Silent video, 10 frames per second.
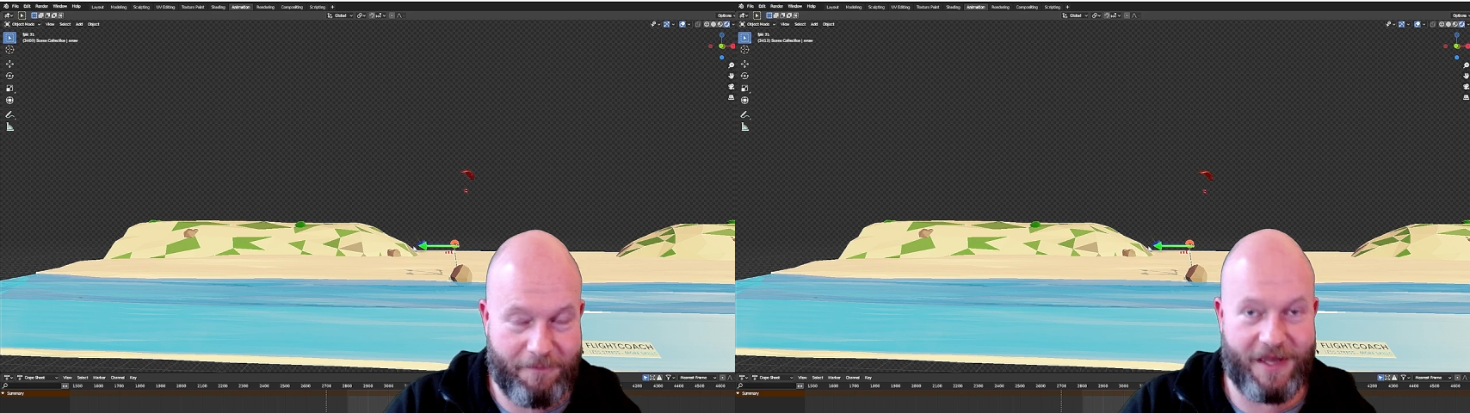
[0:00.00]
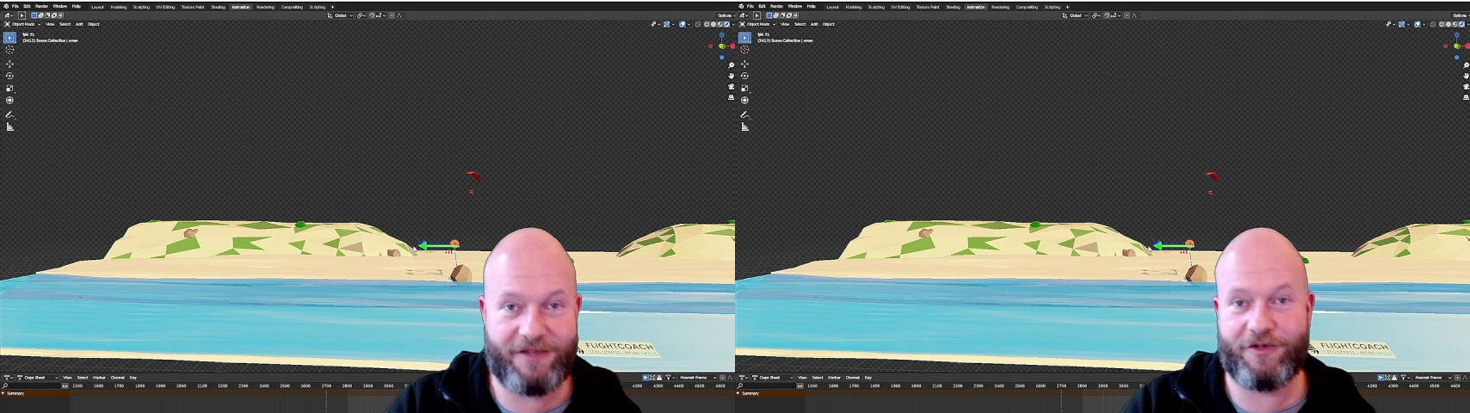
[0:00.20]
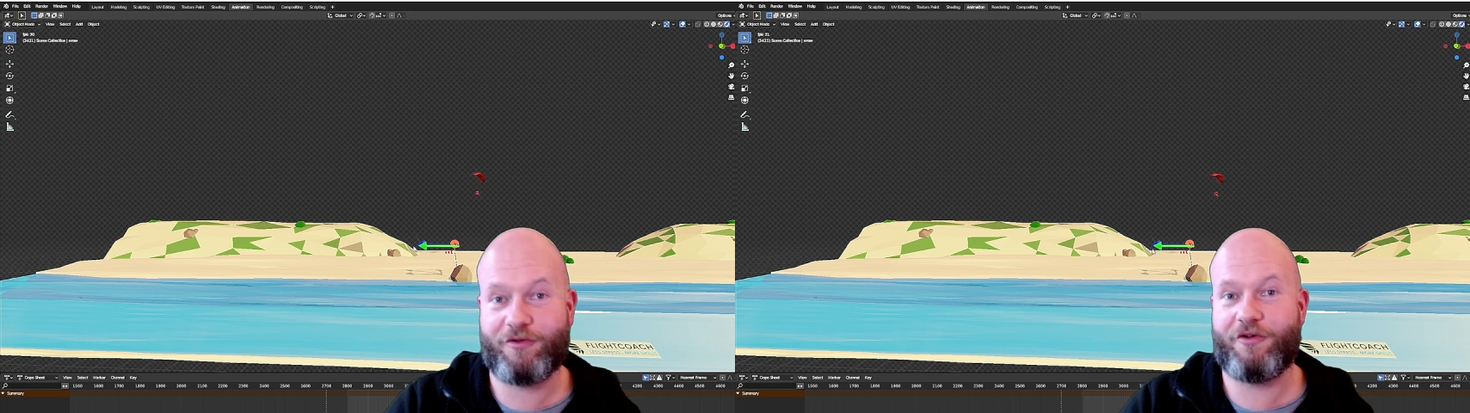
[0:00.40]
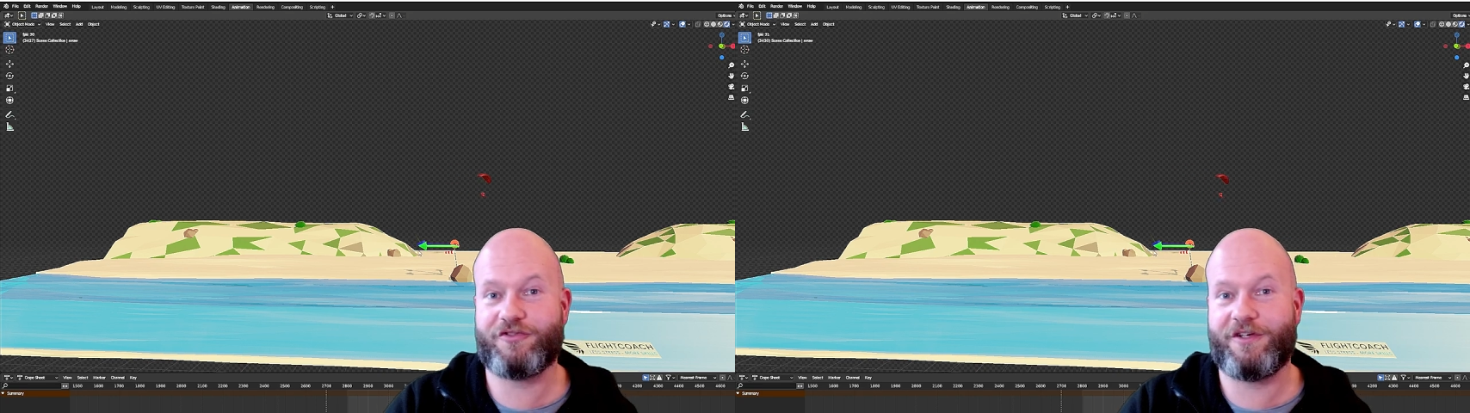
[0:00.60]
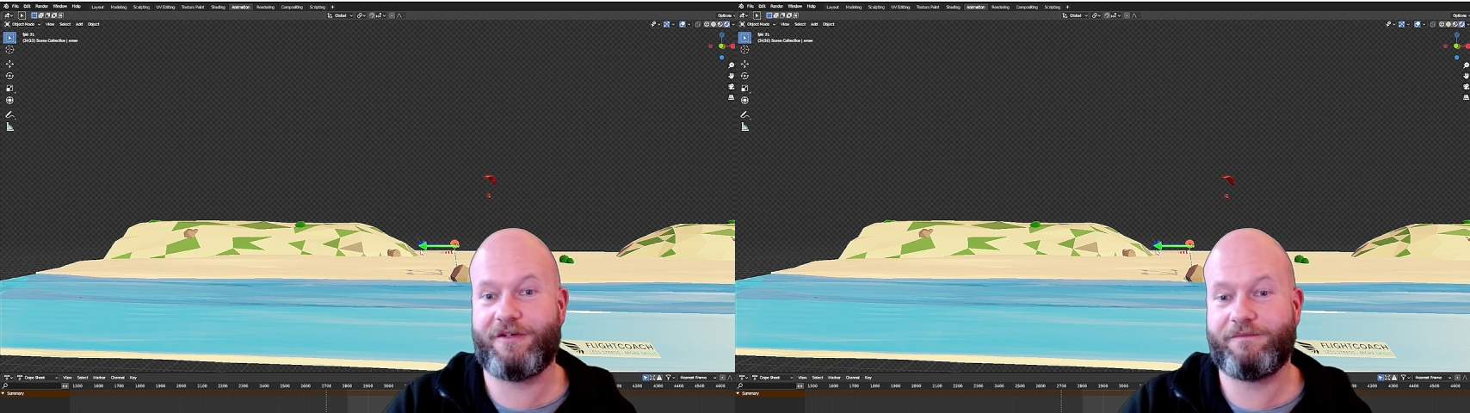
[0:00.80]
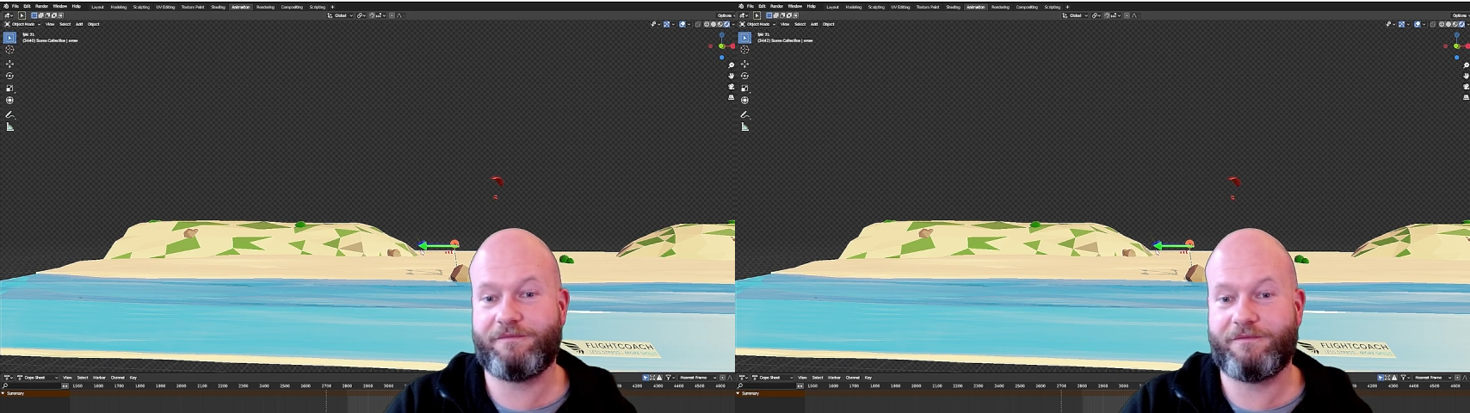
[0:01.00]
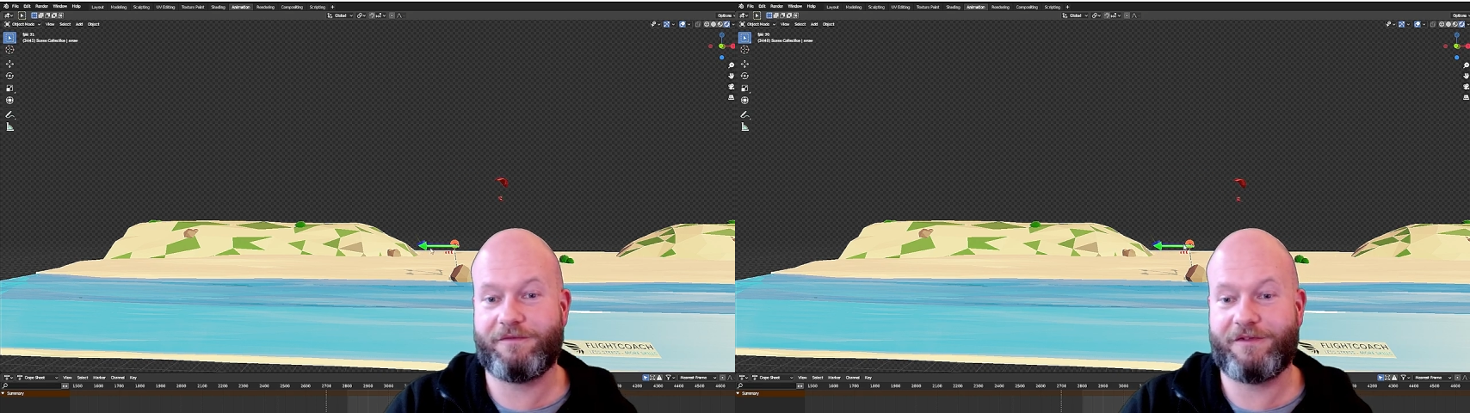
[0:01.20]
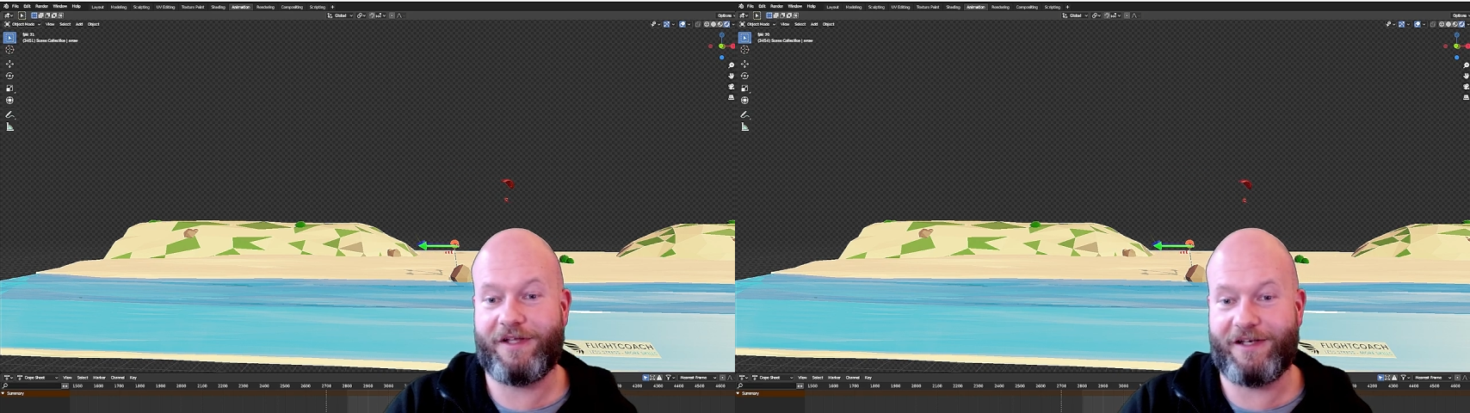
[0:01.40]
make the crossing.
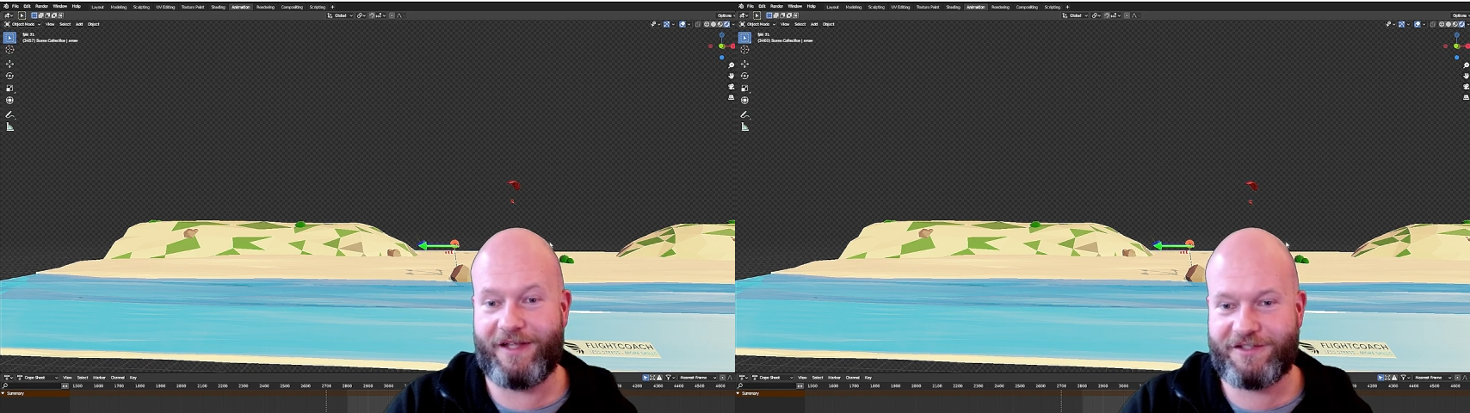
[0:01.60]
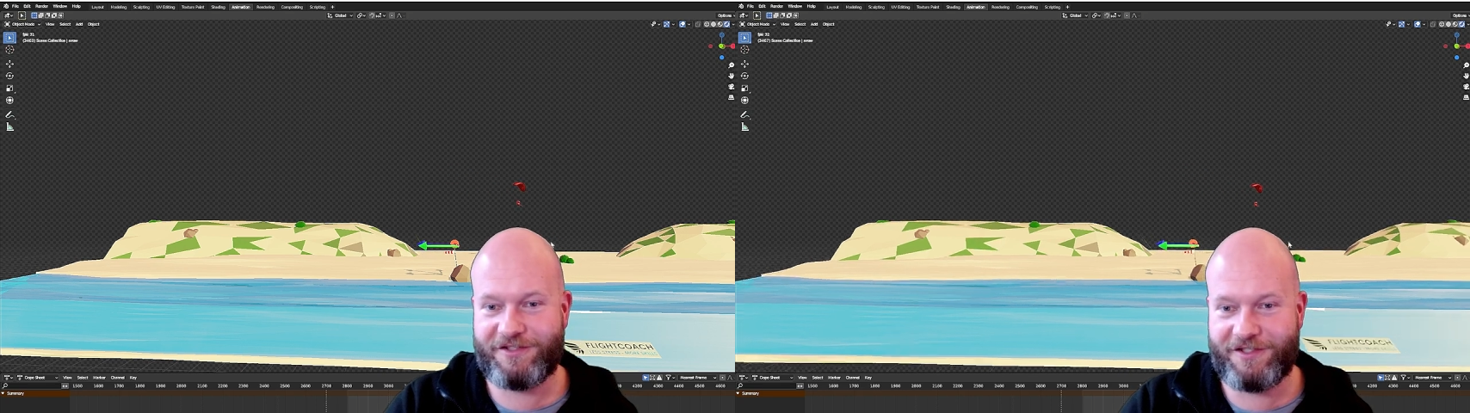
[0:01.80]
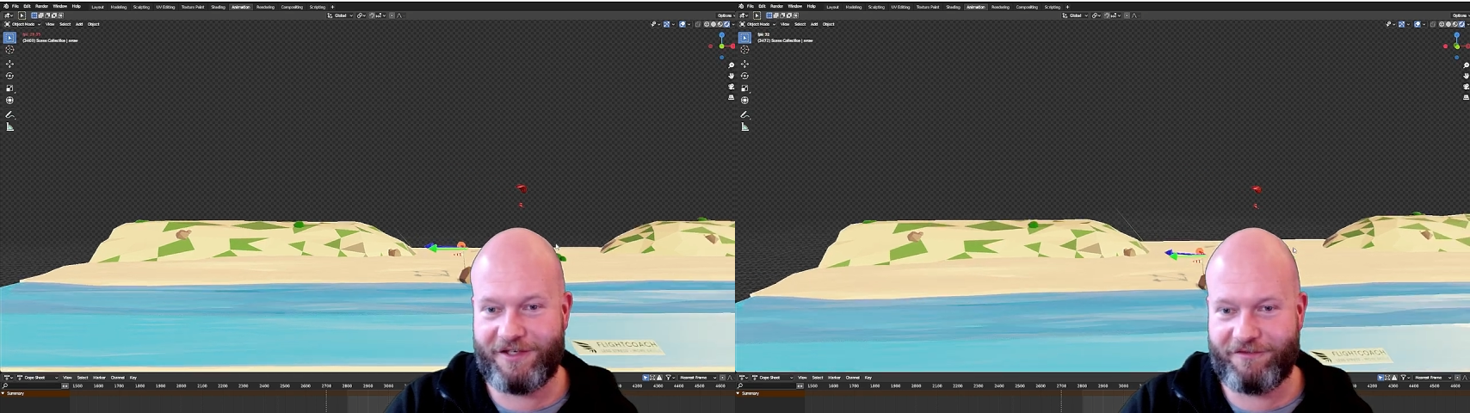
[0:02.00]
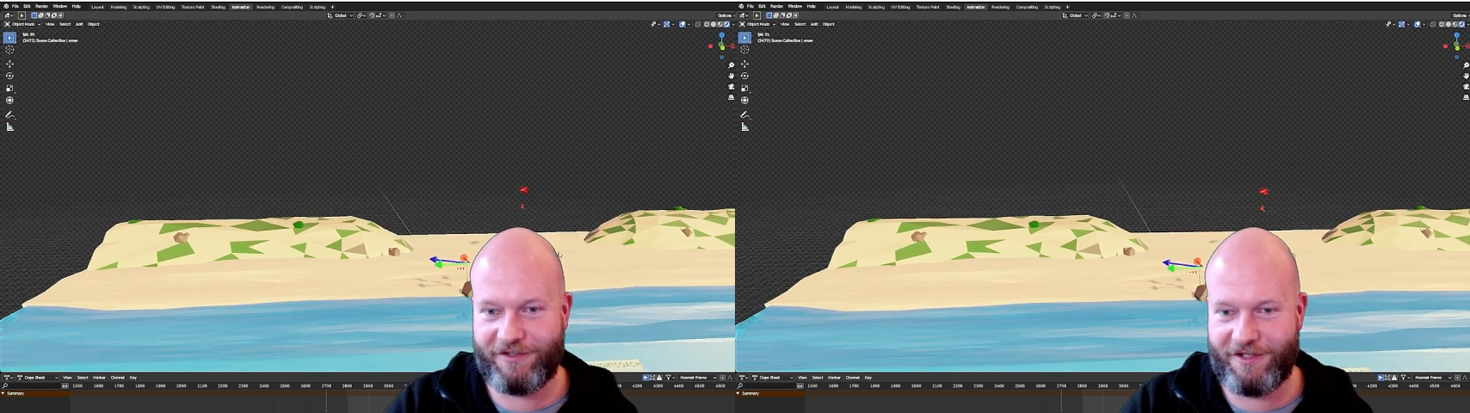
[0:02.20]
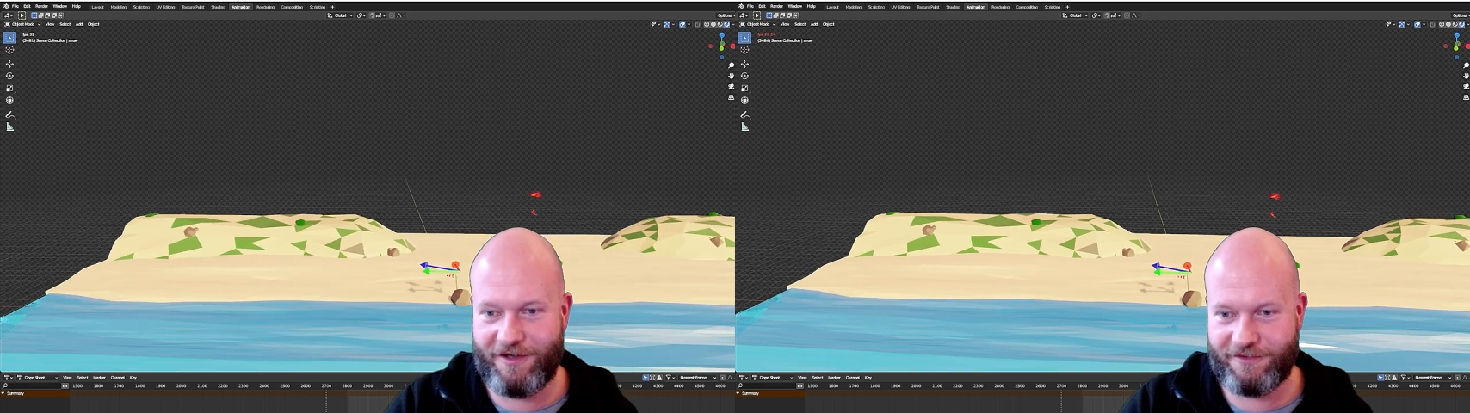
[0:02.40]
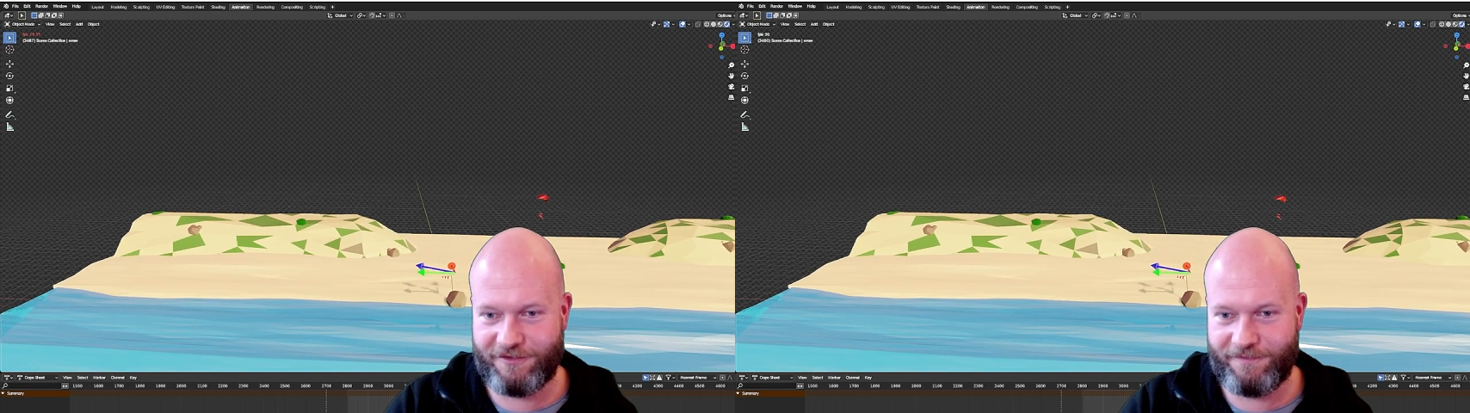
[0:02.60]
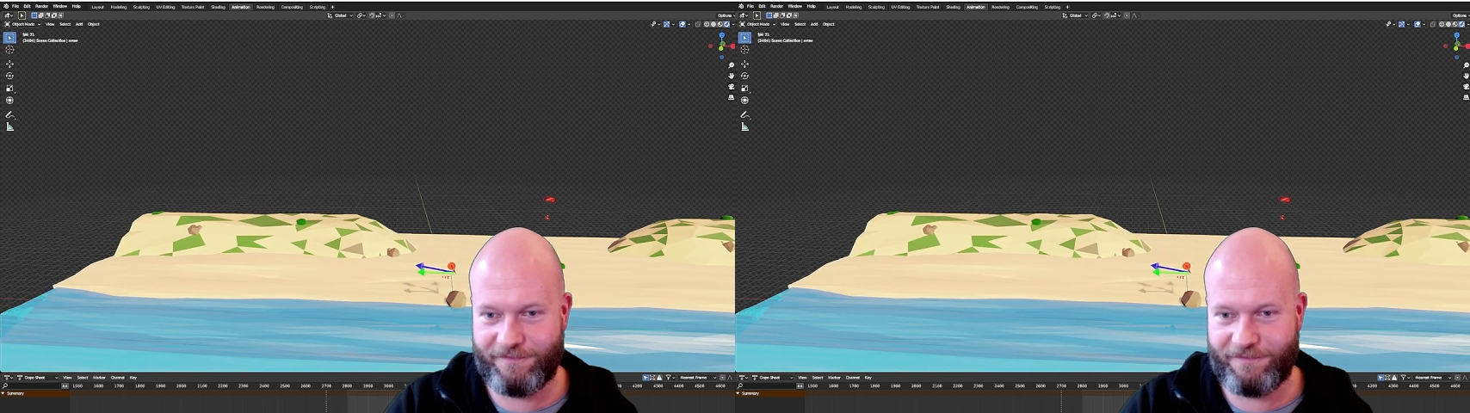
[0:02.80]
And let's see if he does.